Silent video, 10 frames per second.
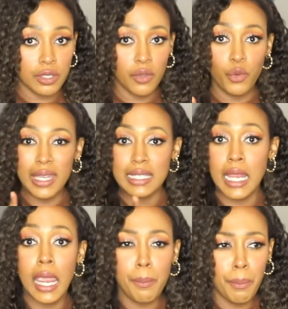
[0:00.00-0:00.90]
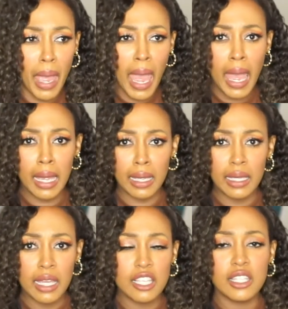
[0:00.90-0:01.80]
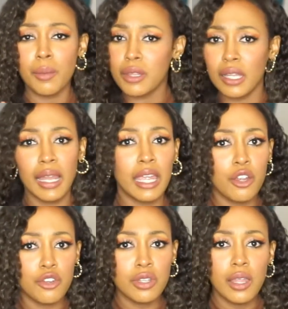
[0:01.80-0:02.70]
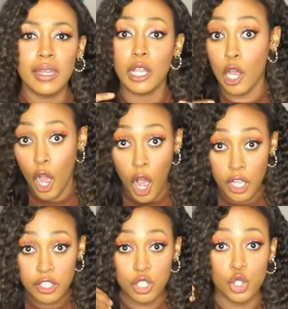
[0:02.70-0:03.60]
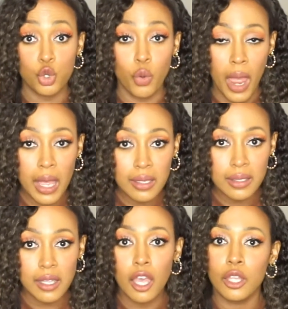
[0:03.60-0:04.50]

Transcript: if we can take back some of the layers that cause stress,